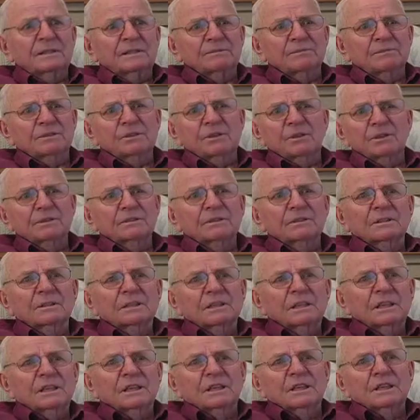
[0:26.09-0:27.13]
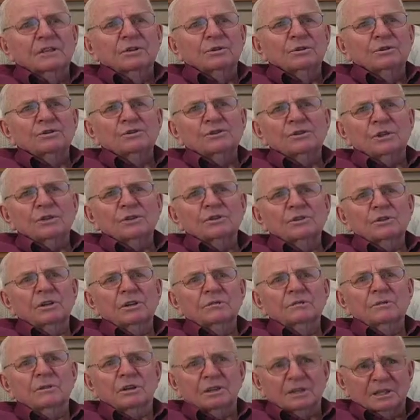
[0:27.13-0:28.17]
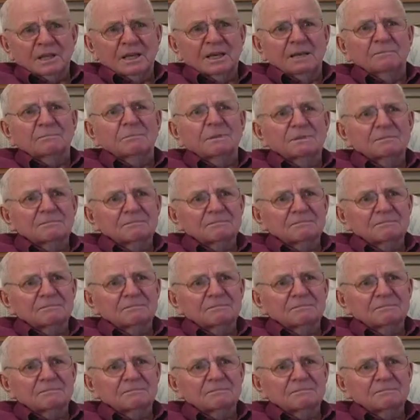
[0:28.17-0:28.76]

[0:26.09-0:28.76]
It was called Old Shuck Saltwater Camp.